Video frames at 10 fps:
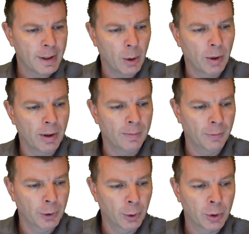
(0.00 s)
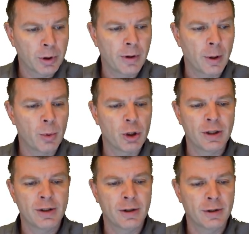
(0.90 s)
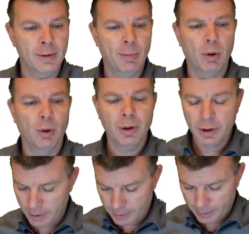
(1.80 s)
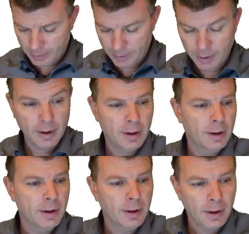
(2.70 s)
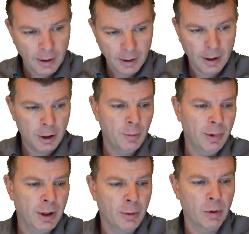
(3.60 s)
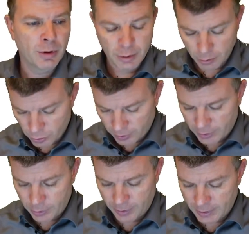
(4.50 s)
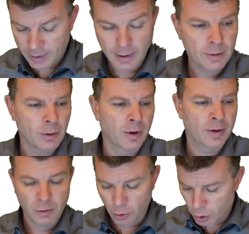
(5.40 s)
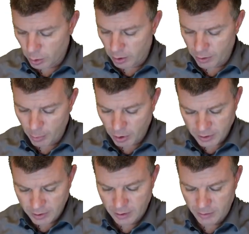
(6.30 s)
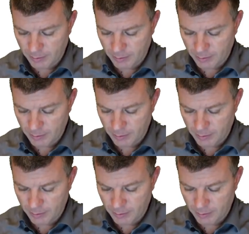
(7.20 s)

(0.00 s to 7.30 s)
our node that we just deployed. Let me now also try to access or to show all the pods.